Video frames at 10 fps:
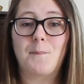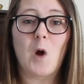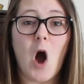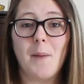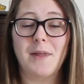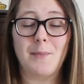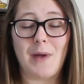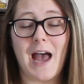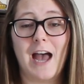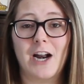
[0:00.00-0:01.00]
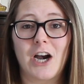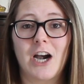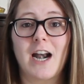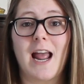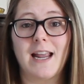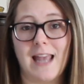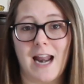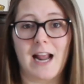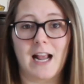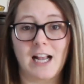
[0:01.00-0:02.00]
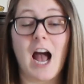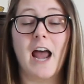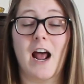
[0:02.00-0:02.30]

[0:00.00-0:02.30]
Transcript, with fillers: copy the pattern and get it cut